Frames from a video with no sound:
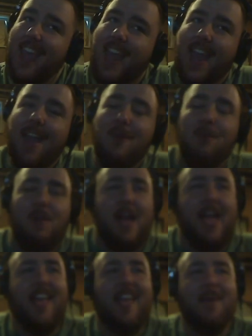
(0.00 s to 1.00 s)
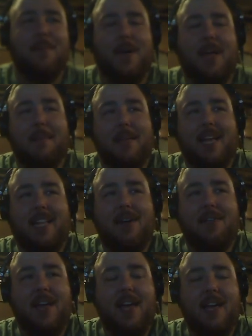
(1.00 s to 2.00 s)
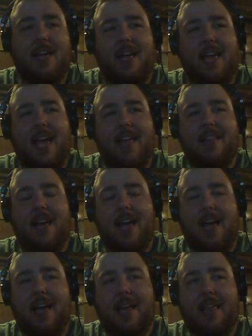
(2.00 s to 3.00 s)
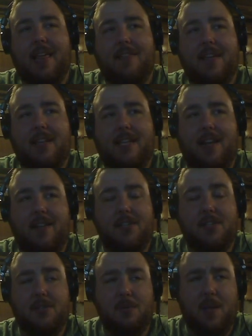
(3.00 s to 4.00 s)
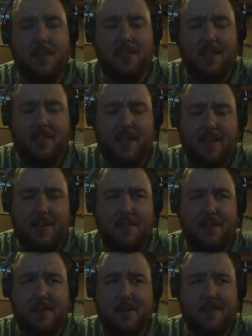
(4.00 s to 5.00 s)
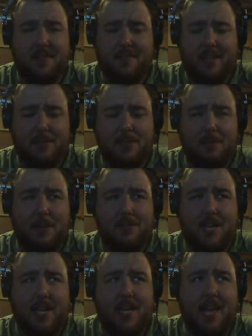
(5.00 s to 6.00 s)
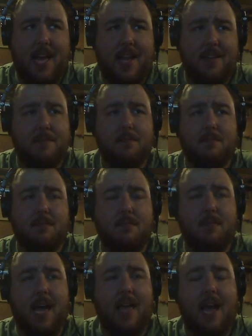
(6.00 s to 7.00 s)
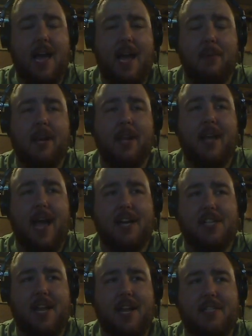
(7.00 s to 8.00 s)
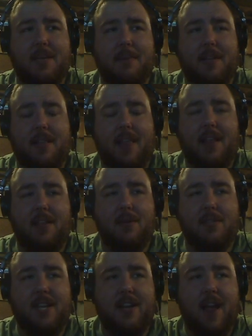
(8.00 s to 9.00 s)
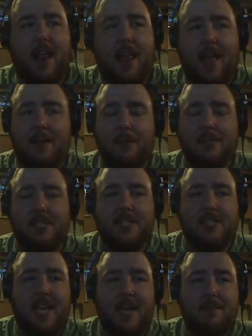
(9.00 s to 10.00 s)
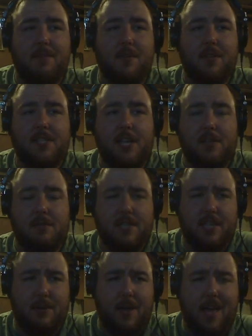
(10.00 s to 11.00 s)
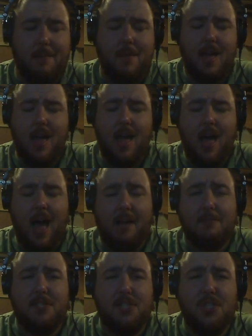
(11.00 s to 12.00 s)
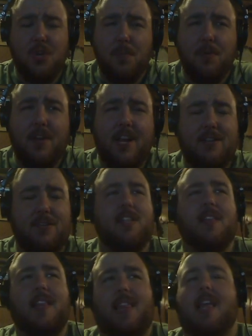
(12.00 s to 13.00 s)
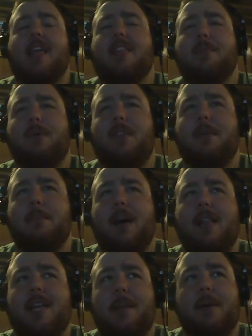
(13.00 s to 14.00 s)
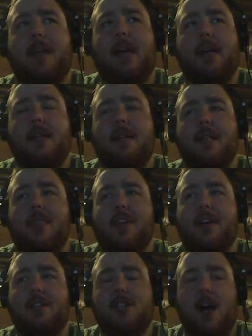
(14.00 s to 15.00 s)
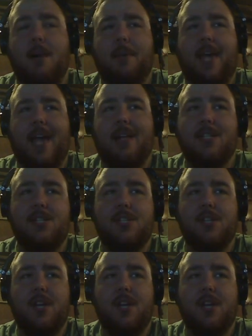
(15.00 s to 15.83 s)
Right. But I mean, Cloud9 again. I got to give that talent to as well. They were leaps and bounds ahead, and I want to actually add a tidbit that I noticed here, and it was the same for the CLG versus Liquid game. I'm super interested that the bot lane meta, the Tom Kench